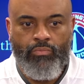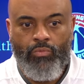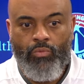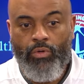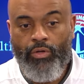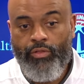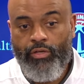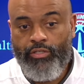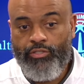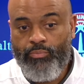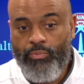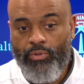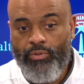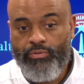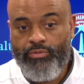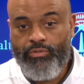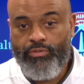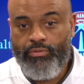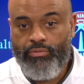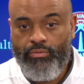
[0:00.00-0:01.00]
Well, I think it's
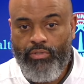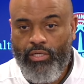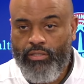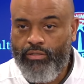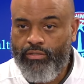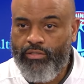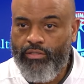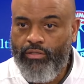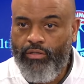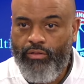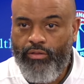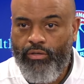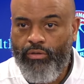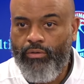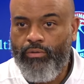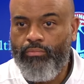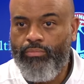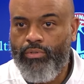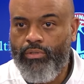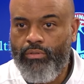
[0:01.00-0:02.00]
spurts, not just in the
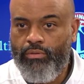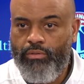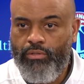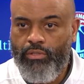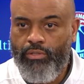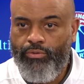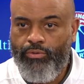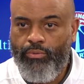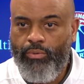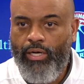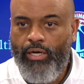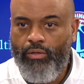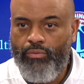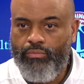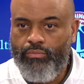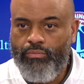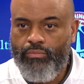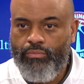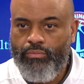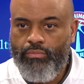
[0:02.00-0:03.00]
third, but you know throughout.
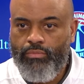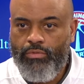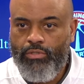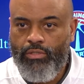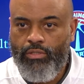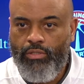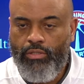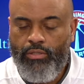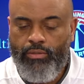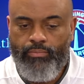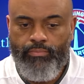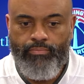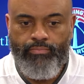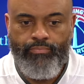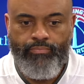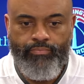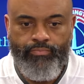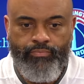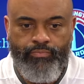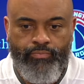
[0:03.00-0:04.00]
Um,
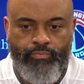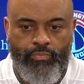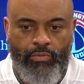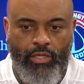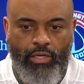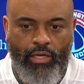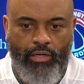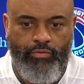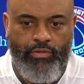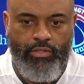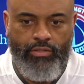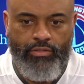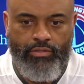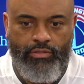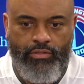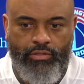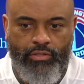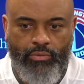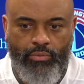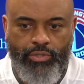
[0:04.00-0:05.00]
a lot of it
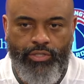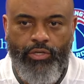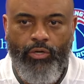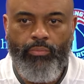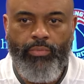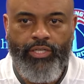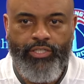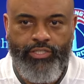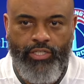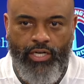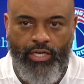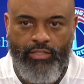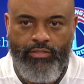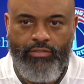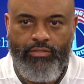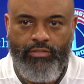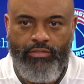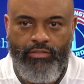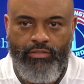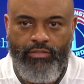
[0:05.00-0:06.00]
is you know when you don't make
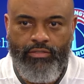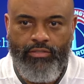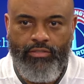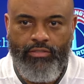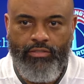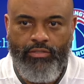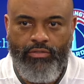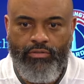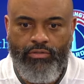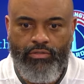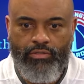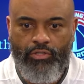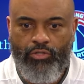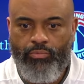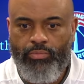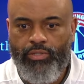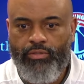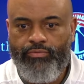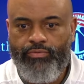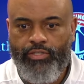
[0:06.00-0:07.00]
shots, and there's a little
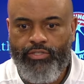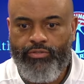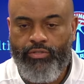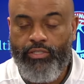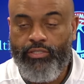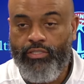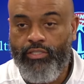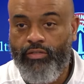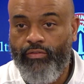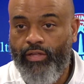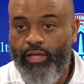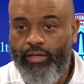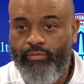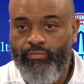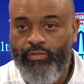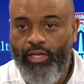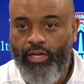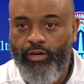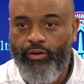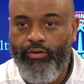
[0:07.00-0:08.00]
bit of frustration in that
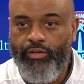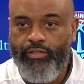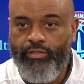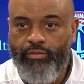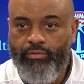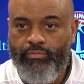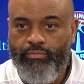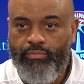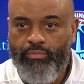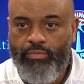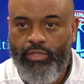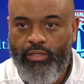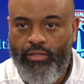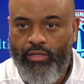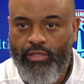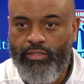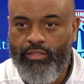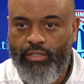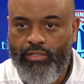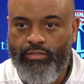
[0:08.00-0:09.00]
in that area. I
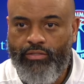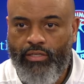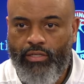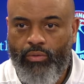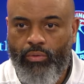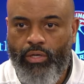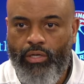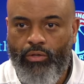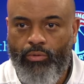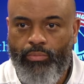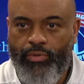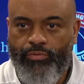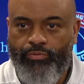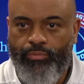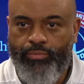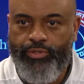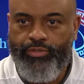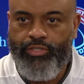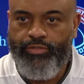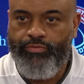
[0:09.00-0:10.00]
think it does take away a little bit
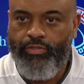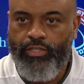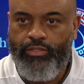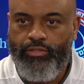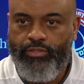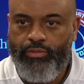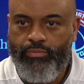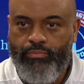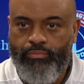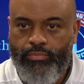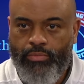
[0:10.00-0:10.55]
from your defense.